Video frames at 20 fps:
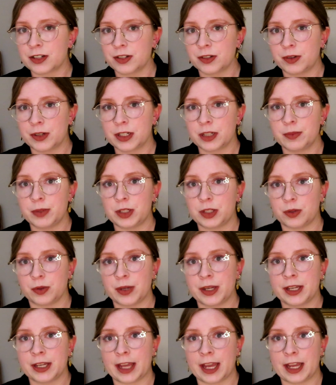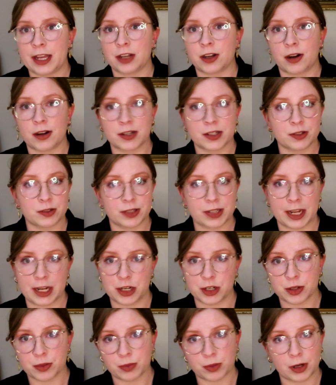actually going to be doing a
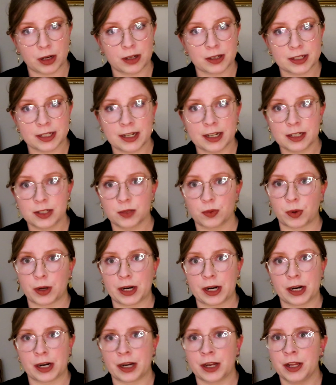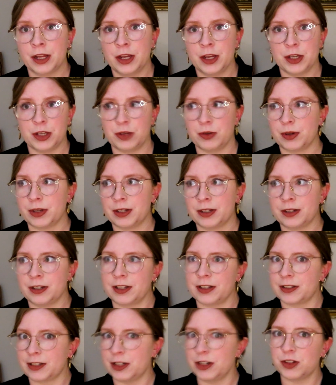consultation process where you can
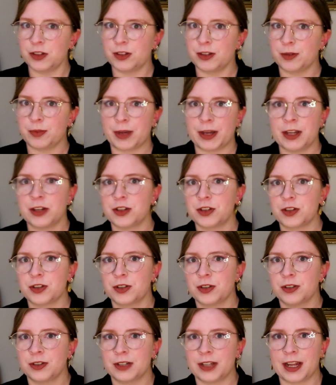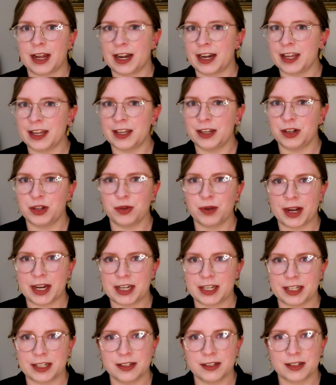essentially pitch any new
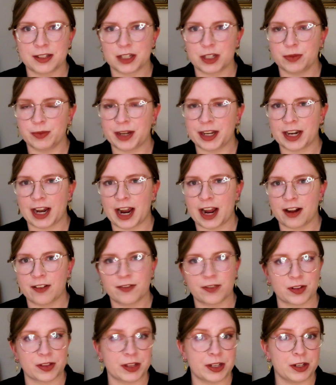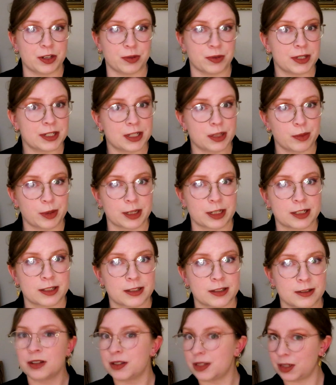ideas that you might have for the new
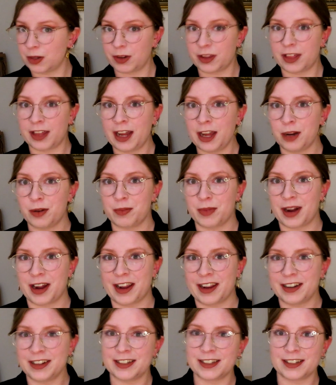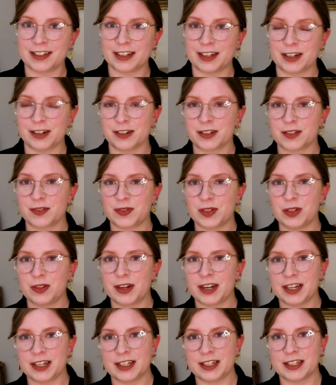exhibits. So with that in mind, here's a
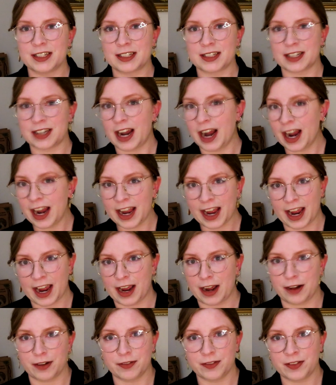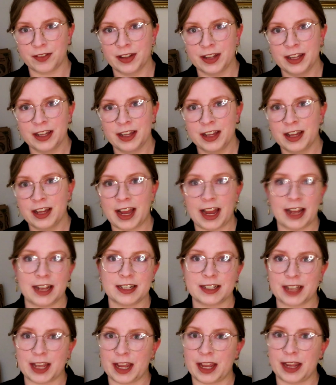few ideas that I have
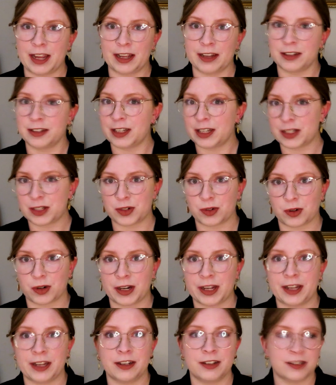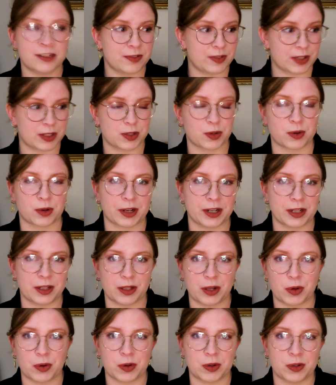as a historian, Victoria
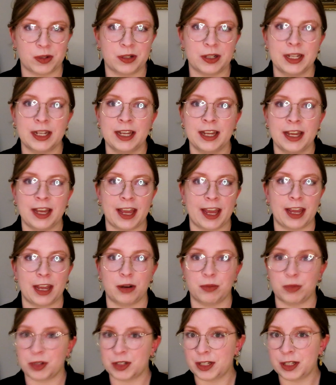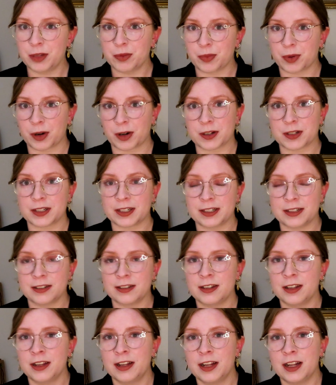local, and museum
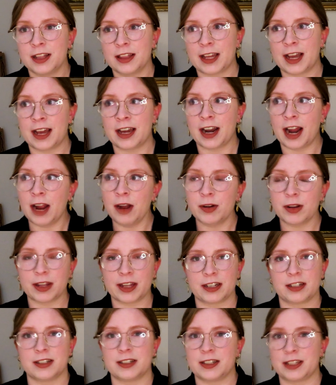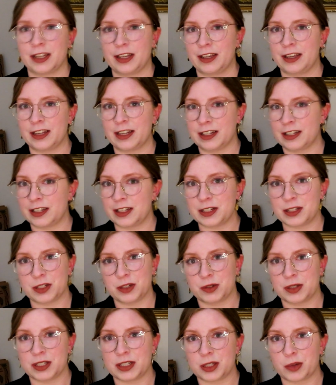person that I would like to see in these
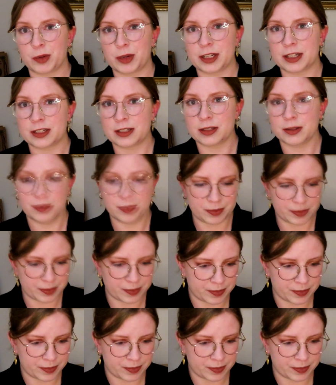new exhibits.